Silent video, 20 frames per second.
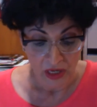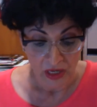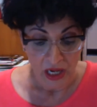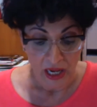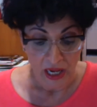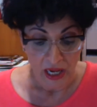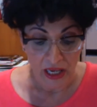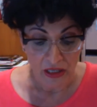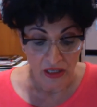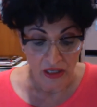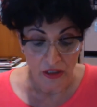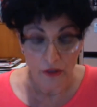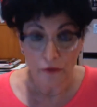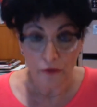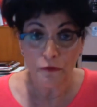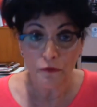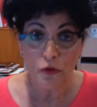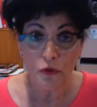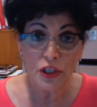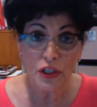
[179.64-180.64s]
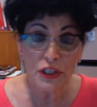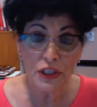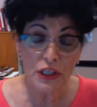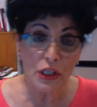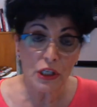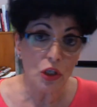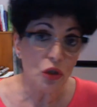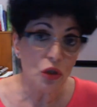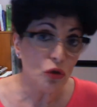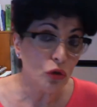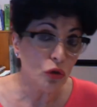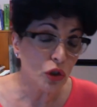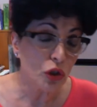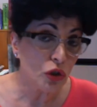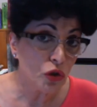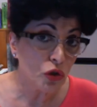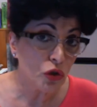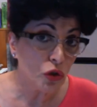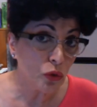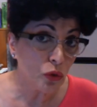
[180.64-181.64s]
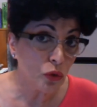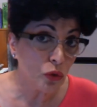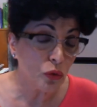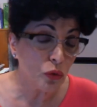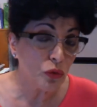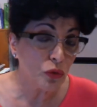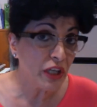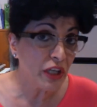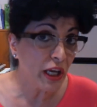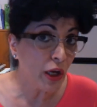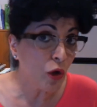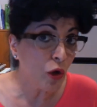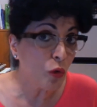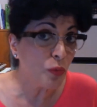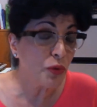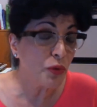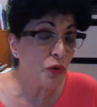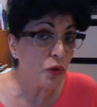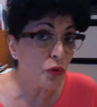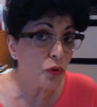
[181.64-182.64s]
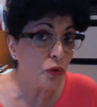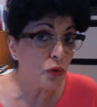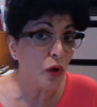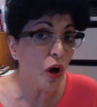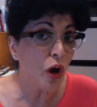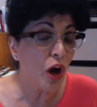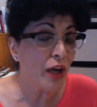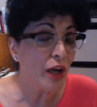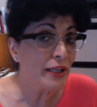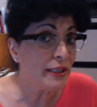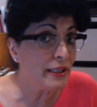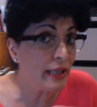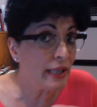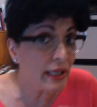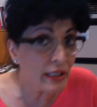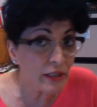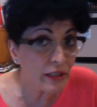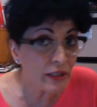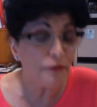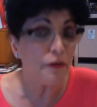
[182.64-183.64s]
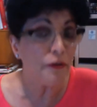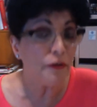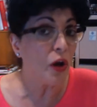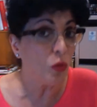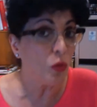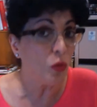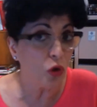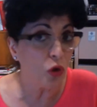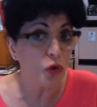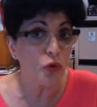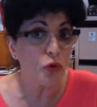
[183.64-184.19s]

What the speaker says: And the first thing that you can do to help you identify what you're